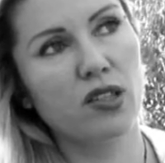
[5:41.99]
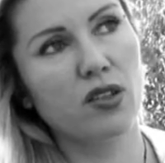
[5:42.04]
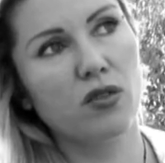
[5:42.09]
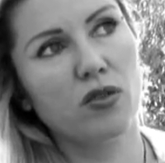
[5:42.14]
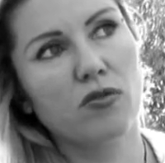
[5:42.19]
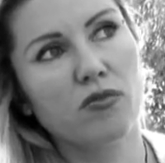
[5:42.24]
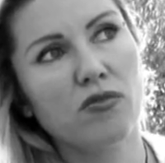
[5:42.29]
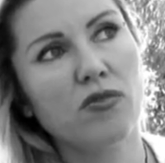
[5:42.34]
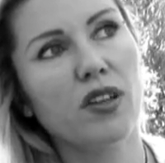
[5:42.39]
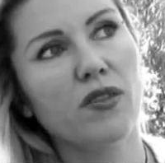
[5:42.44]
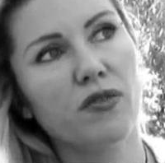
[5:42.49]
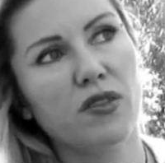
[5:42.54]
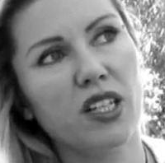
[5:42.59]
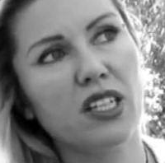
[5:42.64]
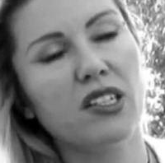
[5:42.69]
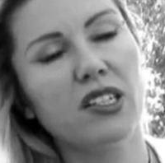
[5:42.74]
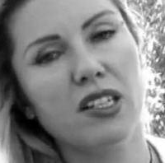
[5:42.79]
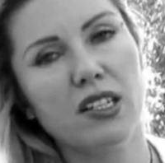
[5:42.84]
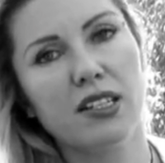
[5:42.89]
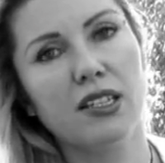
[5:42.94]
So if
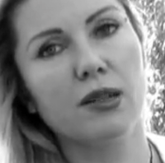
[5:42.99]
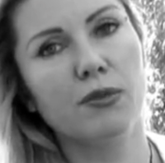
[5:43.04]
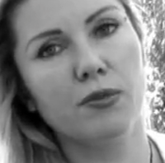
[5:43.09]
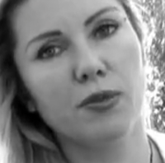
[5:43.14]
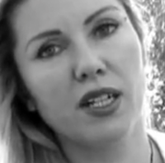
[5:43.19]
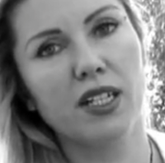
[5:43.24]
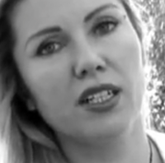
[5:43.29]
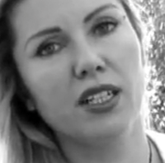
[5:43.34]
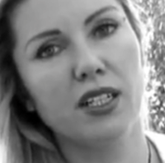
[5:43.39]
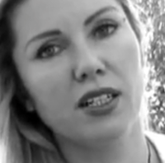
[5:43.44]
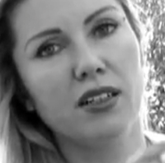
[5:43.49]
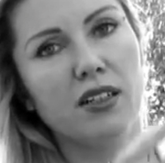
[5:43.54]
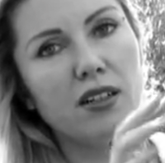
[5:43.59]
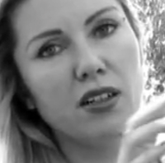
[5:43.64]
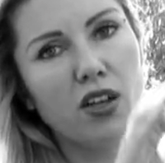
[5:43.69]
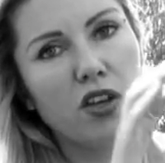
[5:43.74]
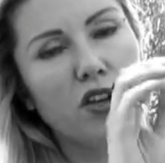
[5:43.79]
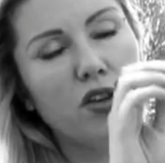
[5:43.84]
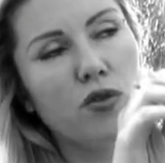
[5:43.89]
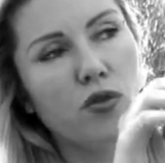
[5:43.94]
they see somebody
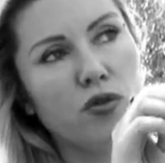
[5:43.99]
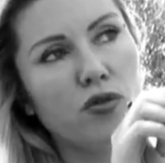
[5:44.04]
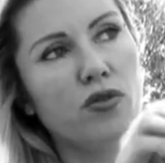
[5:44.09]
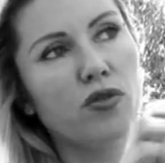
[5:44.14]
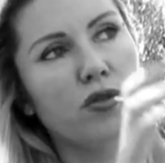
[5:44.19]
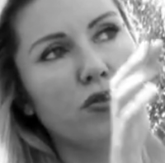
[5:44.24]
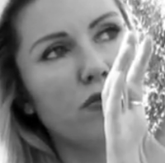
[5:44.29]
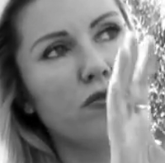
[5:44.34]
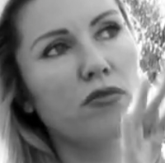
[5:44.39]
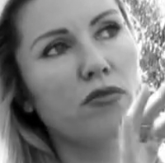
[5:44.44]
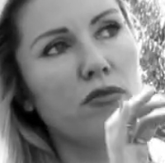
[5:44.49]
cute